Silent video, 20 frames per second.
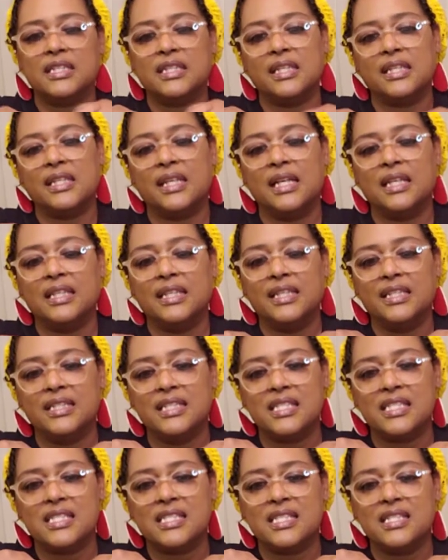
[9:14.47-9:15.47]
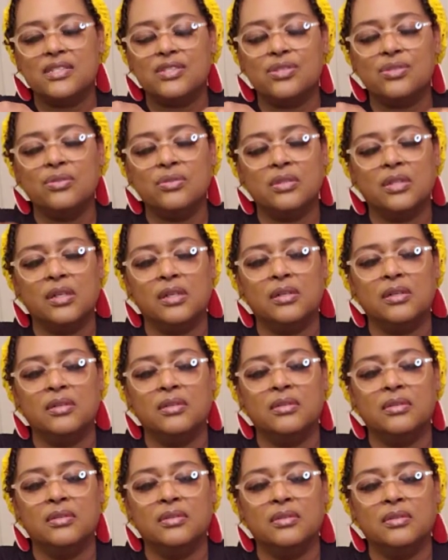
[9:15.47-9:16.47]
And I let this sit too
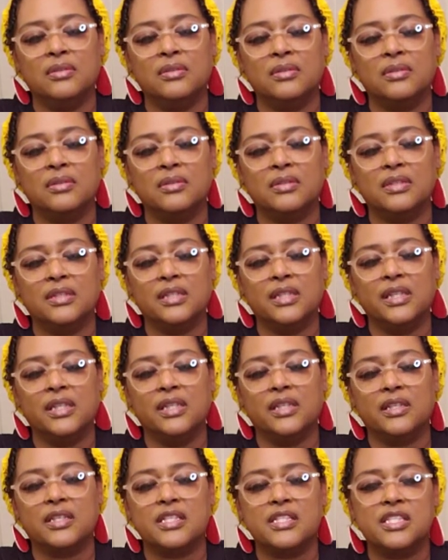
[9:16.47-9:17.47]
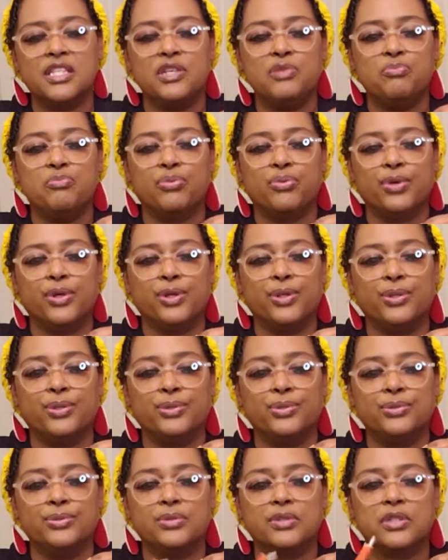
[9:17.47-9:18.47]
long. Yeah, because it
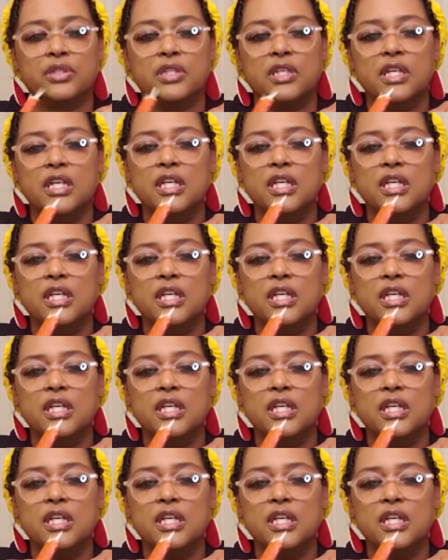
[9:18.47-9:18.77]
broke.